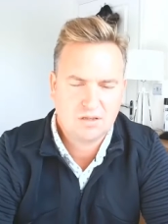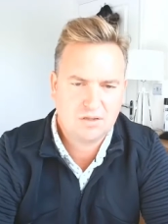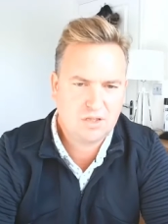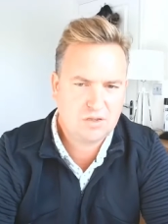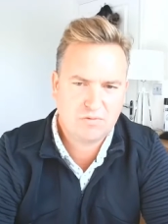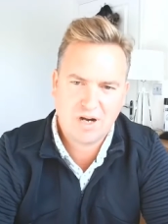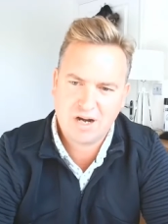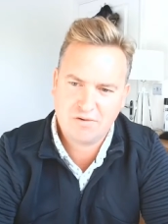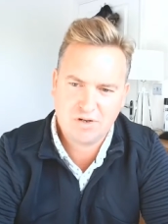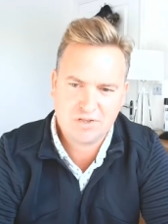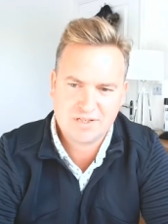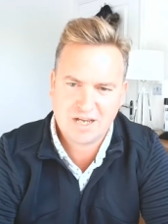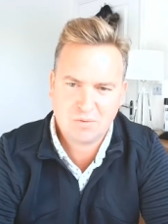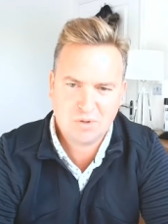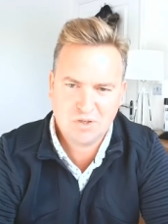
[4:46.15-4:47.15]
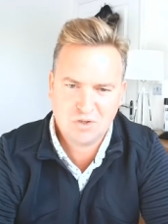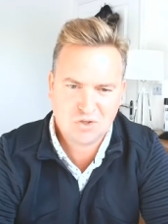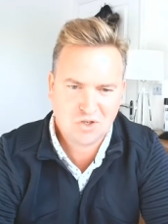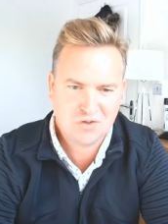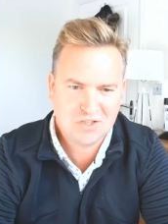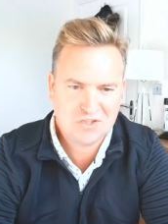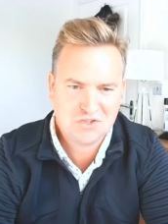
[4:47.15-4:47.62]
The other area is how we
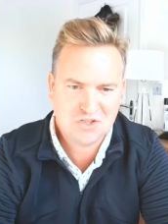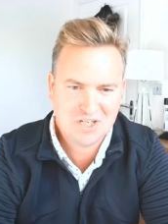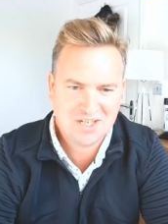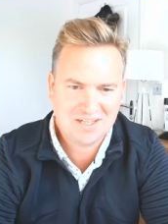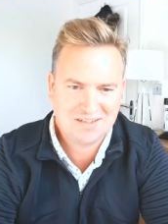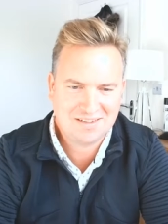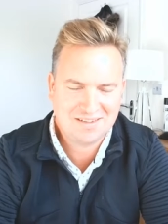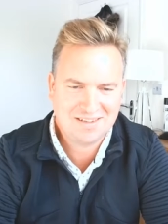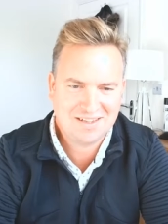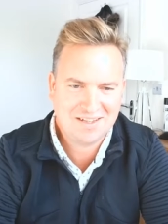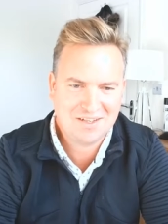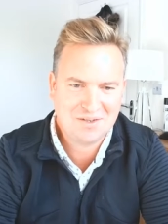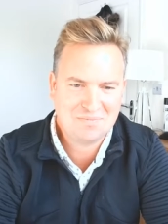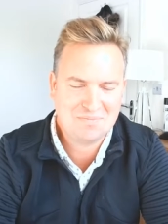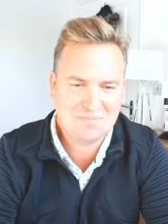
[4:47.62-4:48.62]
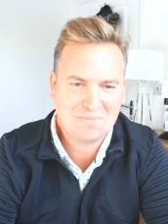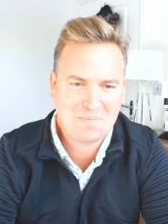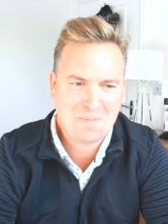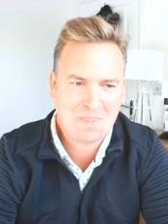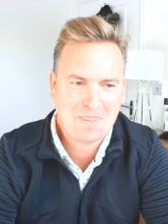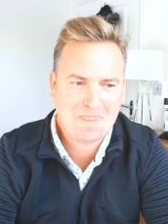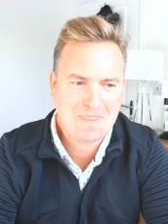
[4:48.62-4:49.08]
look on this year. Um,
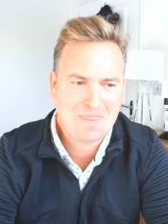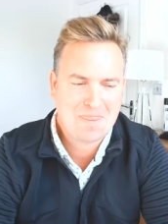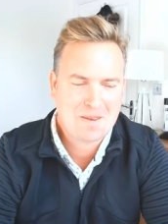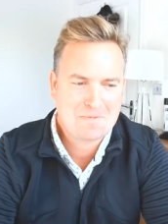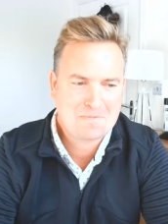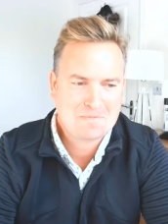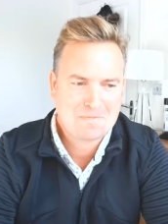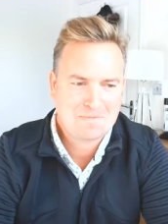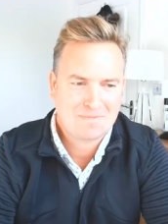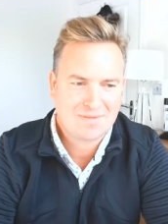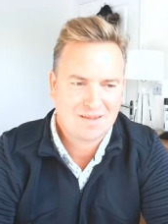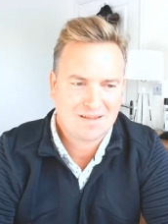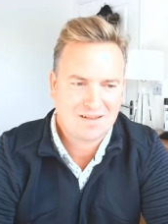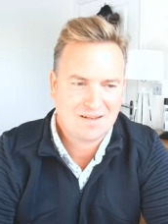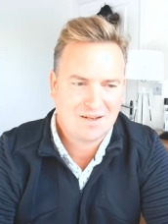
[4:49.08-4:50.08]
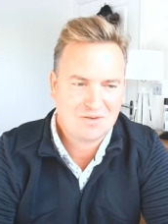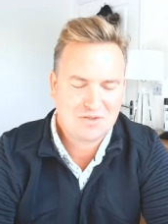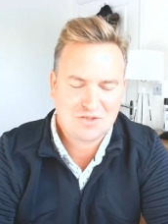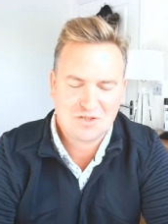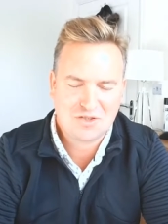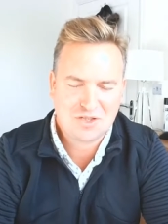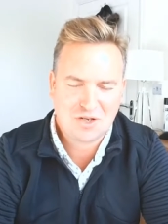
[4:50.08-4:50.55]

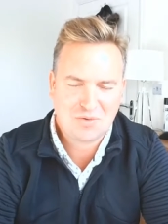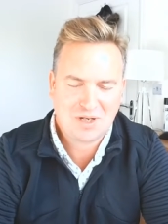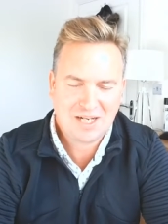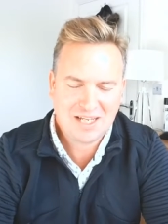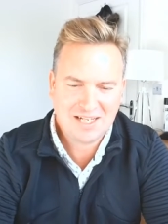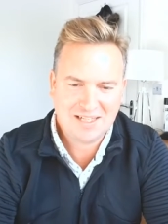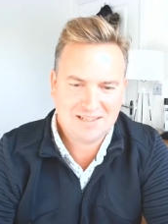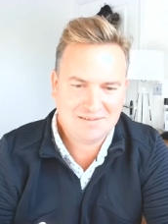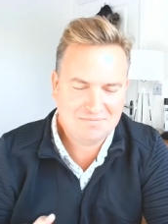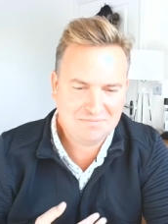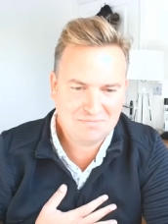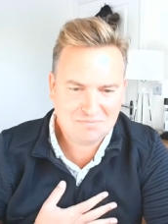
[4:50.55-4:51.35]
it's just so clearly